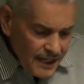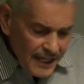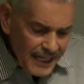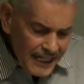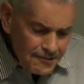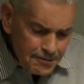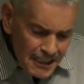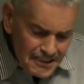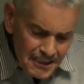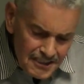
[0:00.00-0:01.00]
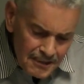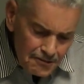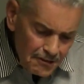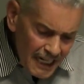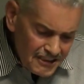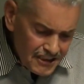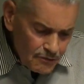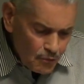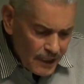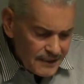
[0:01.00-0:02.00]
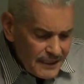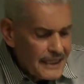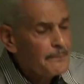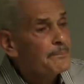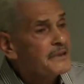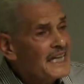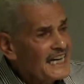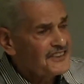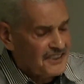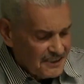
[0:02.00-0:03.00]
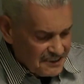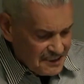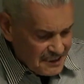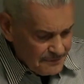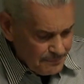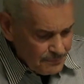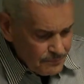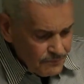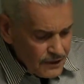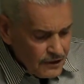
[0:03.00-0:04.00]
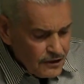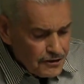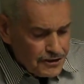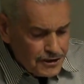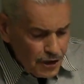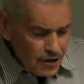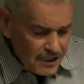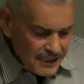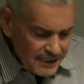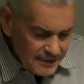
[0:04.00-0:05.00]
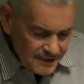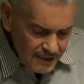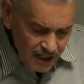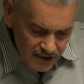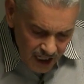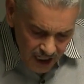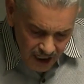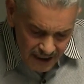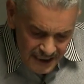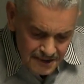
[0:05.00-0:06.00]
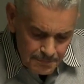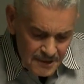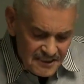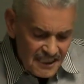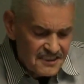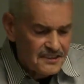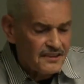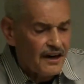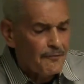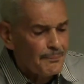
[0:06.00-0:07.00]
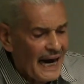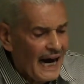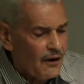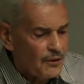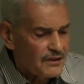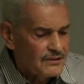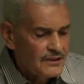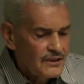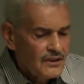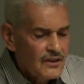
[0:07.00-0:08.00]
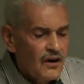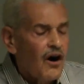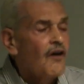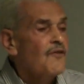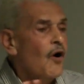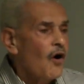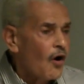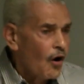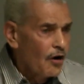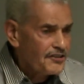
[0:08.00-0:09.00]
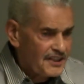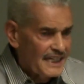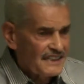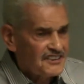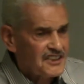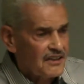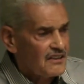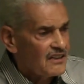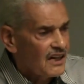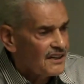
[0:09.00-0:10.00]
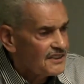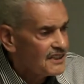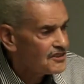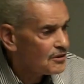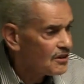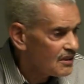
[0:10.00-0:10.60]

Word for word: He increases in creation what he pleases Surely Allah is possessor of power over all things. surely